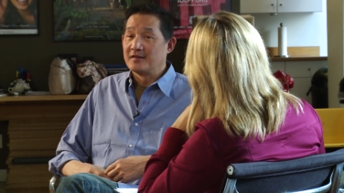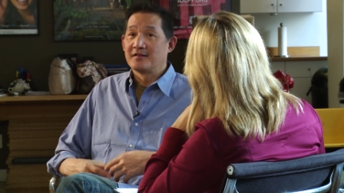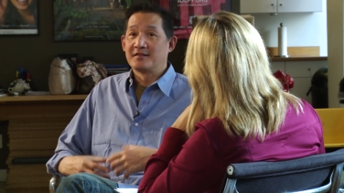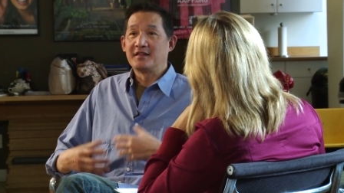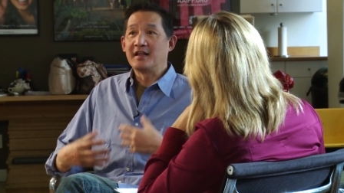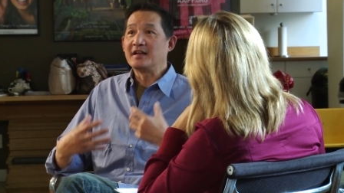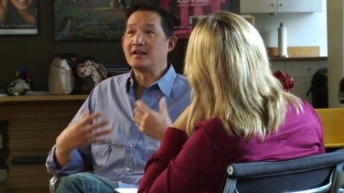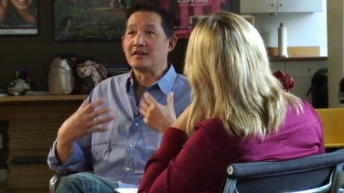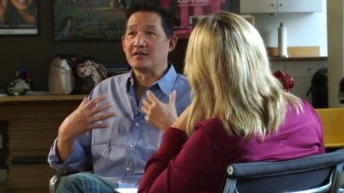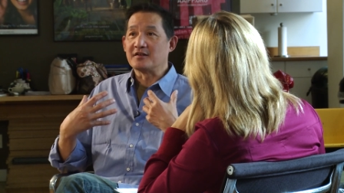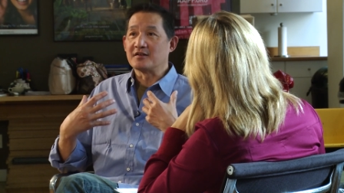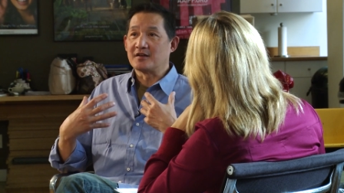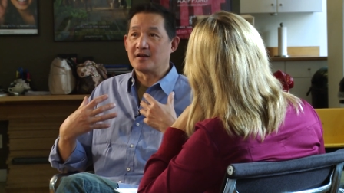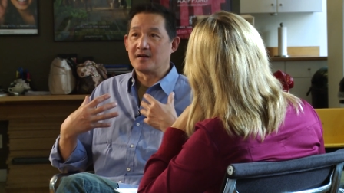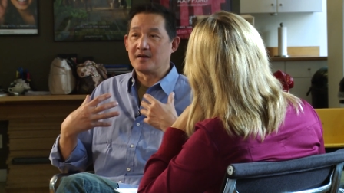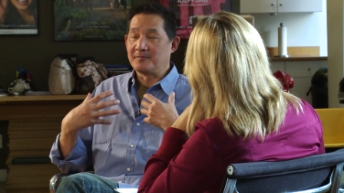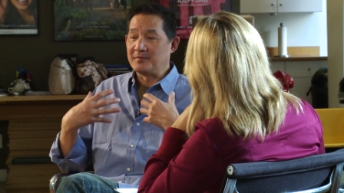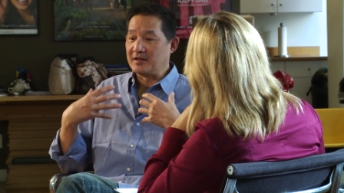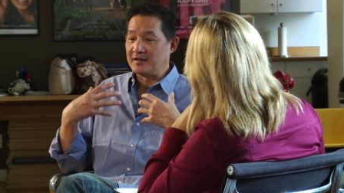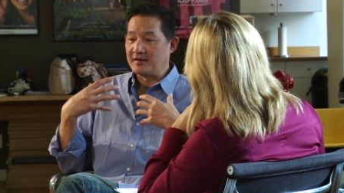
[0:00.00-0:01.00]
They didn't,
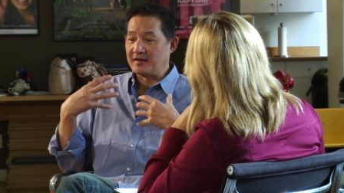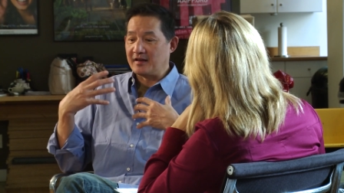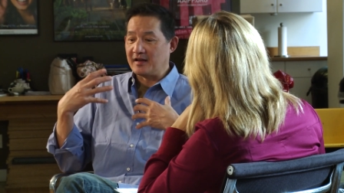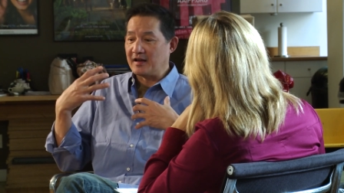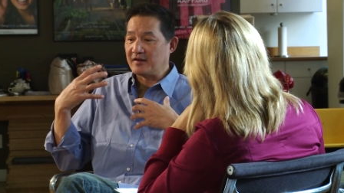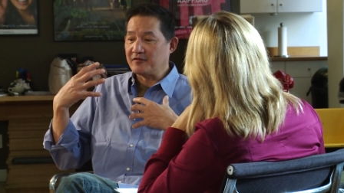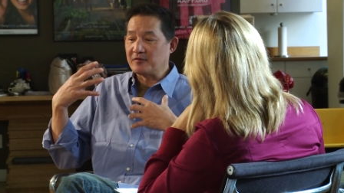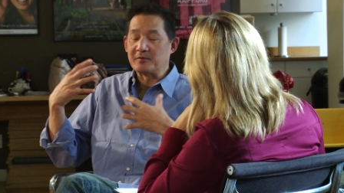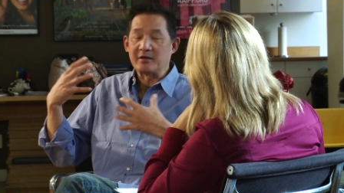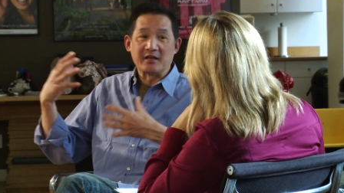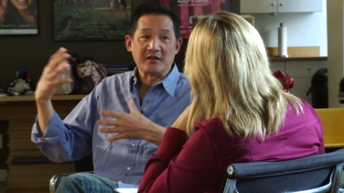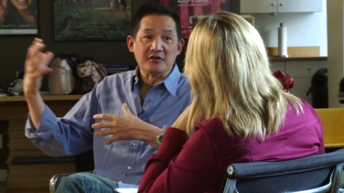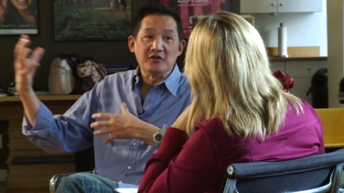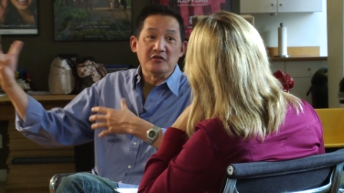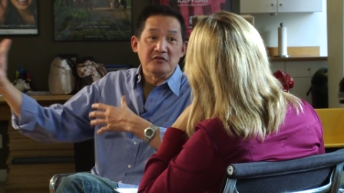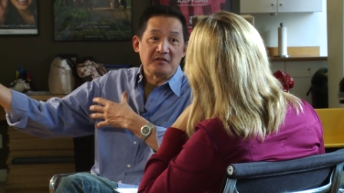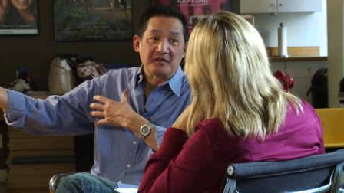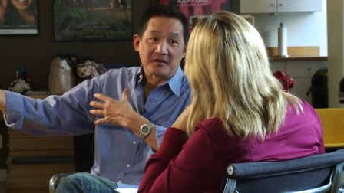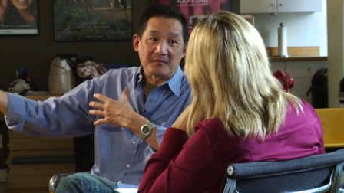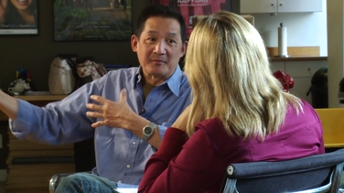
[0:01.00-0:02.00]
I mean, everybody
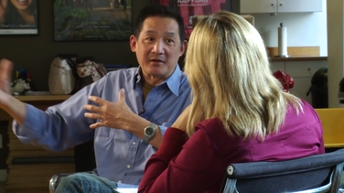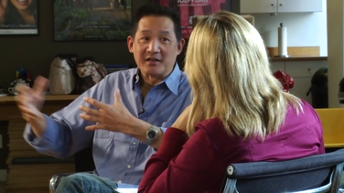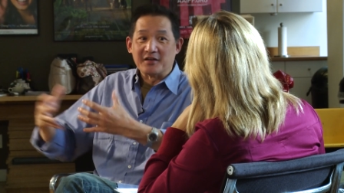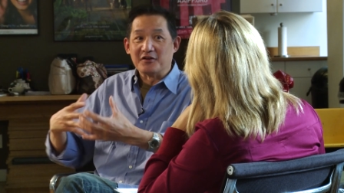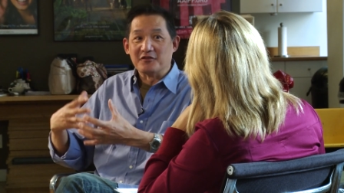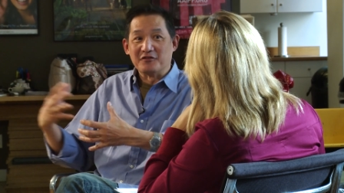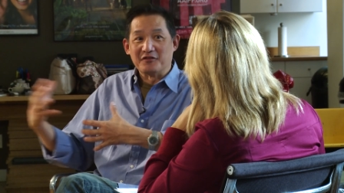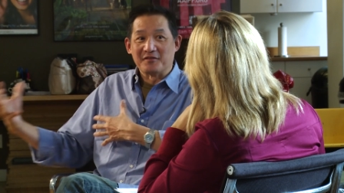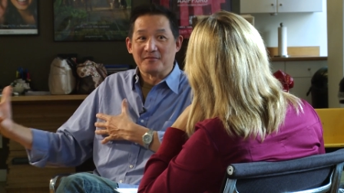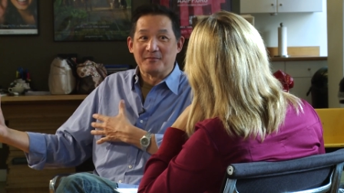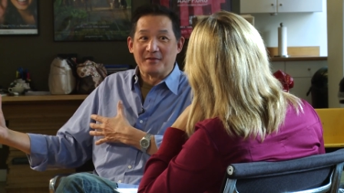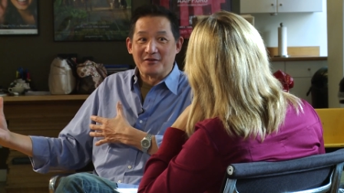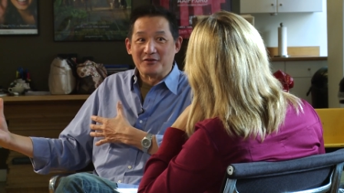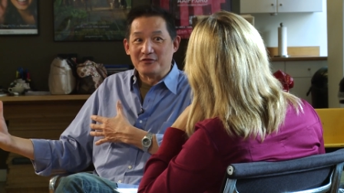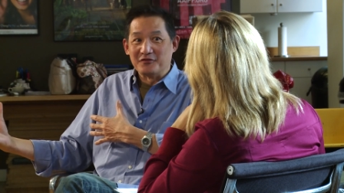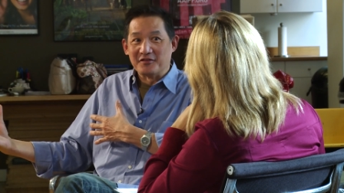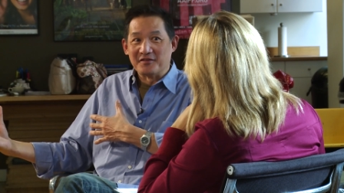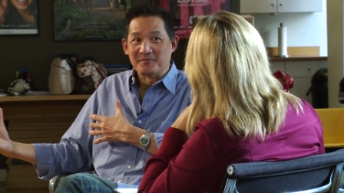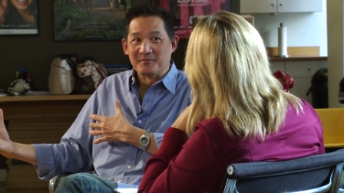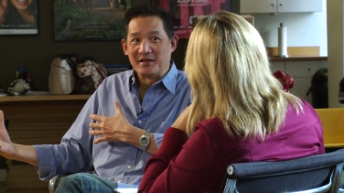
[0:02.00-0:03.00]
knew somebody who was, who
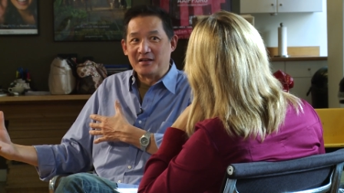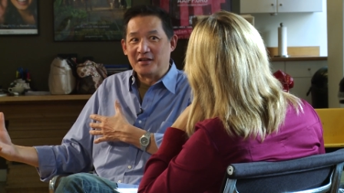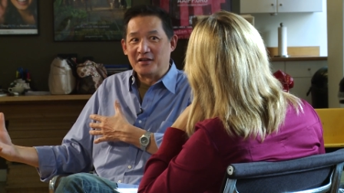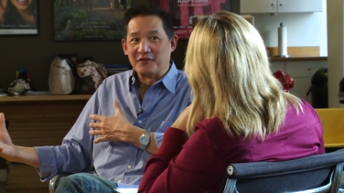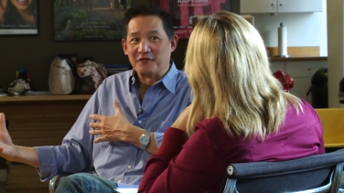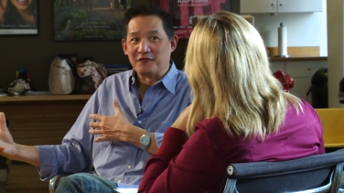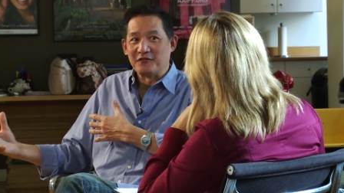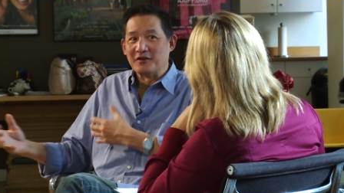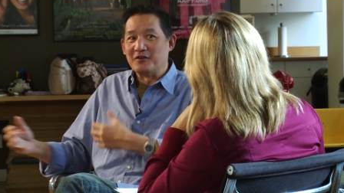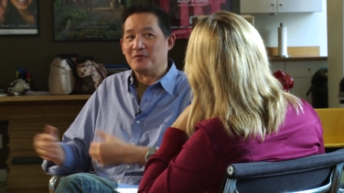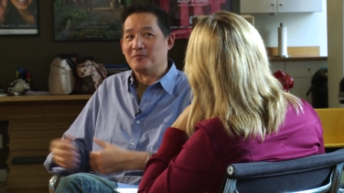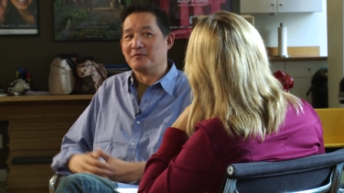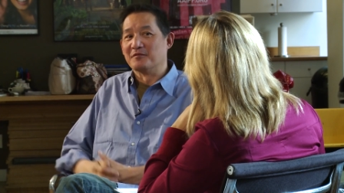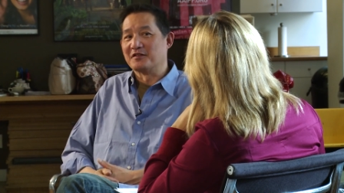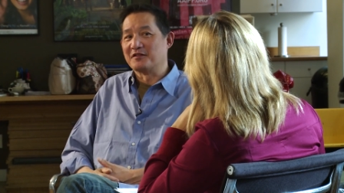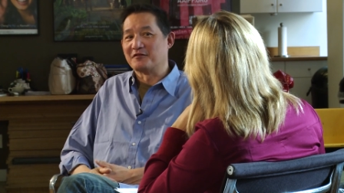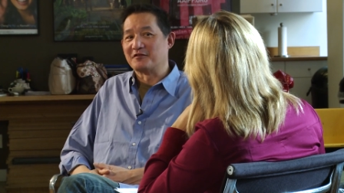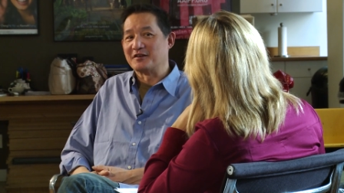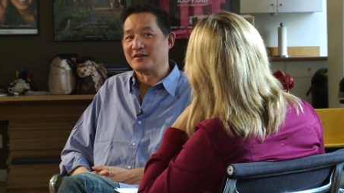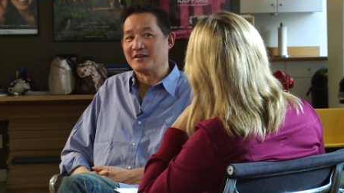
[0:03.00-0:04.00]
was making
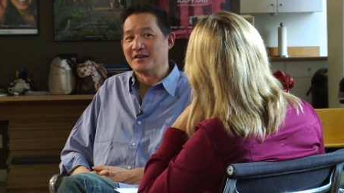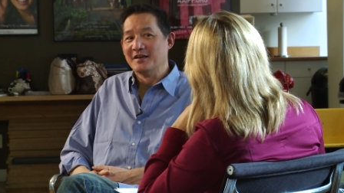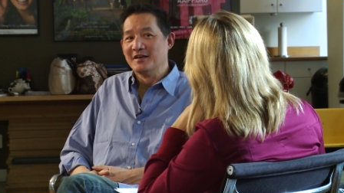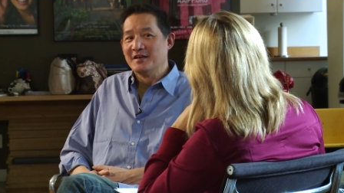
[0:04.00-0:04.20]
films, right?